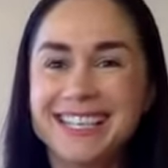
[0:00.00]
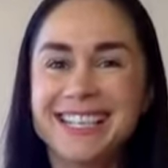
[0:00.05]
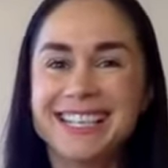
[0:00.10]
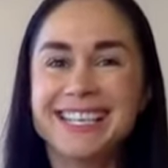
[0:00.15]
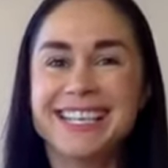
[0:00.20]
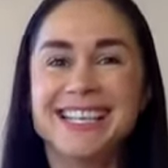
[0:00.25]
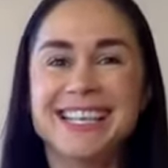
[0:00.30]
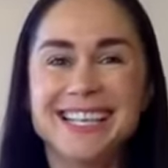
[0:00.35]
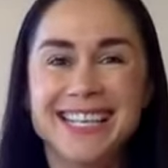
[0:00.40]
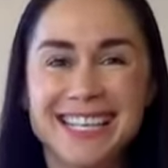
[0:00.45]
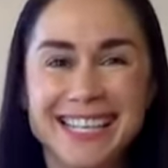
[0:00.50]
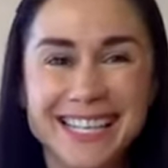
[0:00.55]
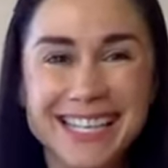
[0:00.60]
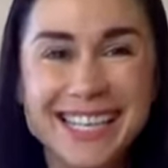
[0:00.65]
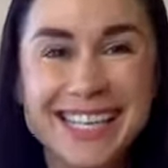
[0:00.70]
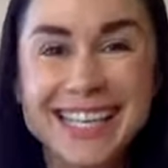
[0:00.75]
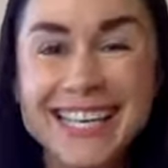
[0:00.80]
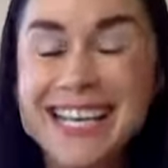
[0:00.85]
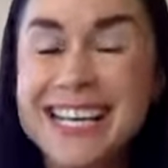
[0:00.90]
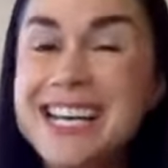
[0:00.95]
the
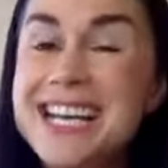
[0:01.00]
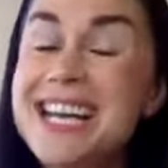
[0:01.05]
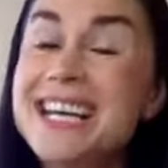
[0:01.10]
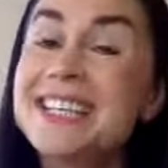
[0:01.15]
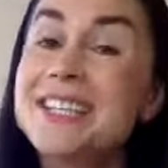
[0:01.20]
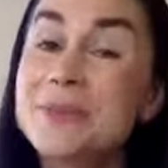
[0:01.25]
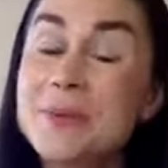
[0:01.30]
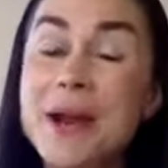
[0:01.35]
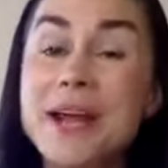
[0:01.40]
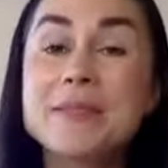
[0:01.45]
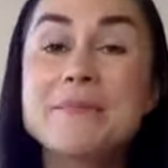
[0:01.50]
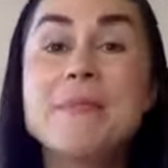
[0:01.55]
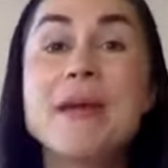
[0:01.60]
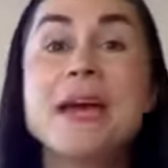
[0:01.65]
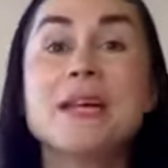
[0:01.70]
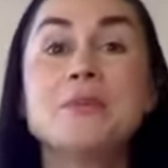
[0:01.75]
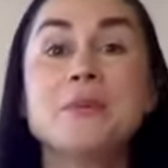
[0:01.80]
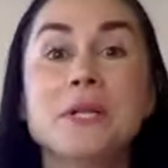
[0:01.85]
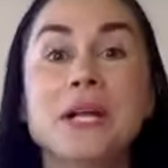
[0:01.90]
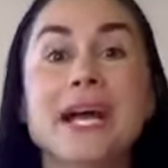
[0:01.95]
right
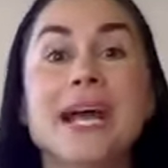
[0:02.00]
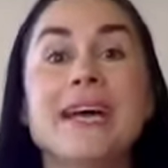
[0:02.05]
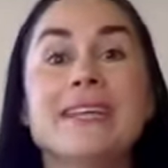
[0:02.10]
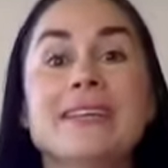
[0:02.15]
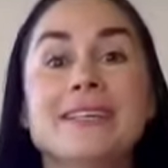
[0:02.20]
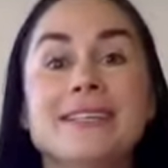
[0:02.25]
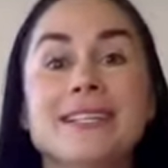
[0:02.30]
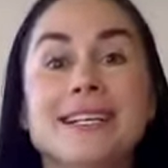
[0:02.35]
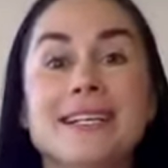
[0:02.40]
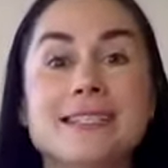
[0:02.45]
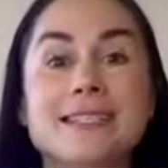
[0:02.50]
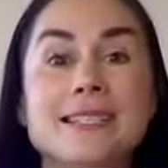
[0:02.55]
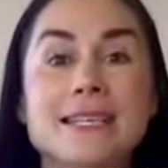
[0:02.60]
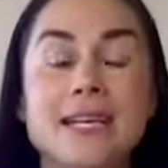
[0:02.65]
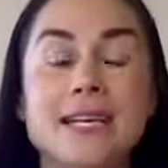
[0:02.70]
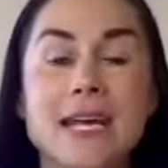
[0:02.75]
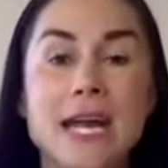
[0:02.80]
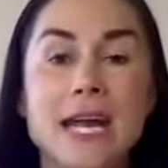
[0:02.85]
man will handle it